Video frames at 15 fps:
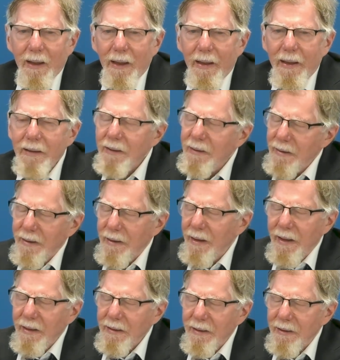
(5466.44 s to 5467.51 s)

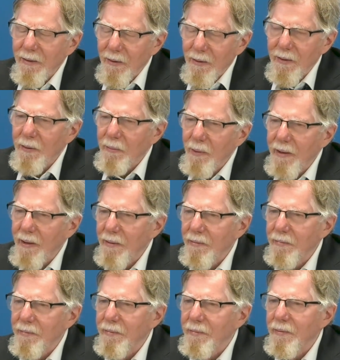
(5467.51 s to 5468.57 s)
It's not the way
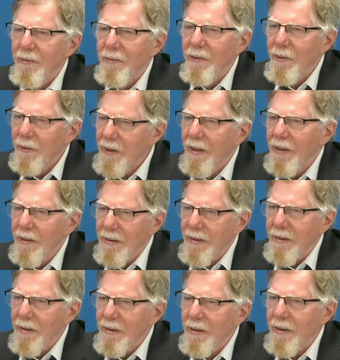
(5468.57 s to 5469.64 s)
of looking at
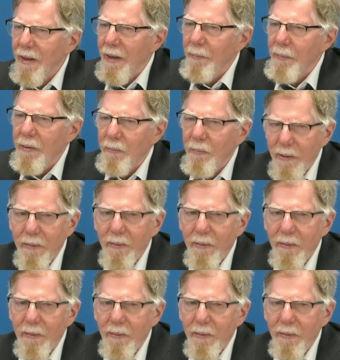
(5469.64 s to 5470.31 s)
it. I mean,